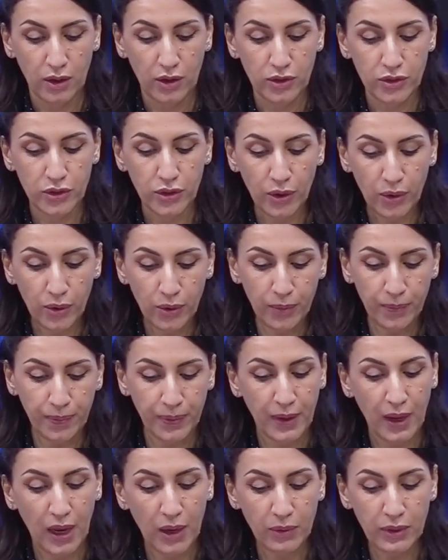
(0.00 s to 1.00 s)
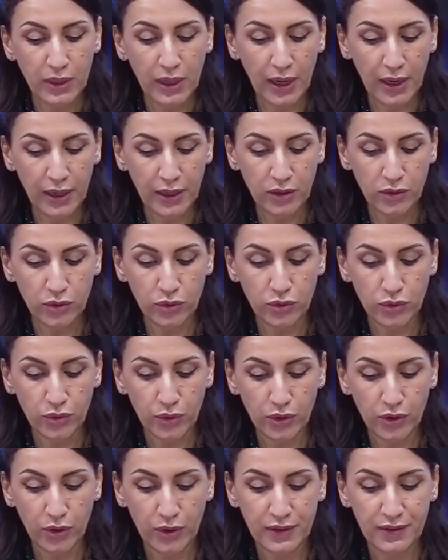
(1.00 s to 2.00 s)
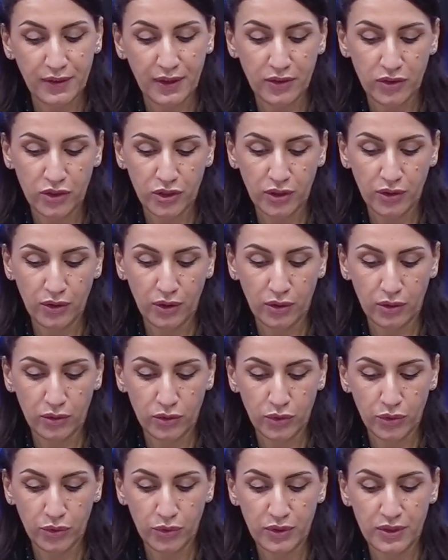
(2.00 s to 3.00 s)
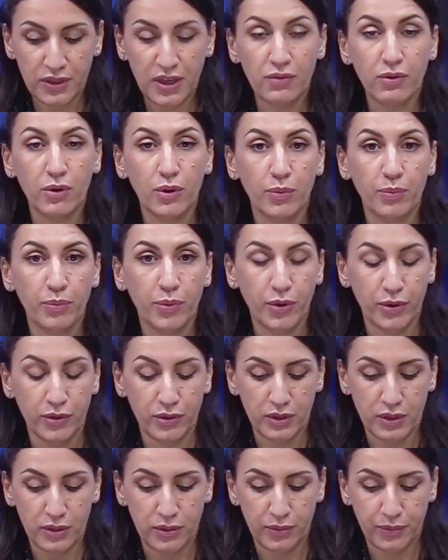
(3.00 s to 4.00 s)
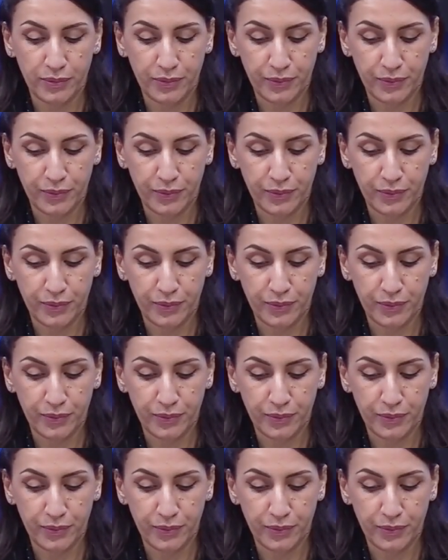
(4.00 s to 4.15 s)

So I would like to draw your attention to several points.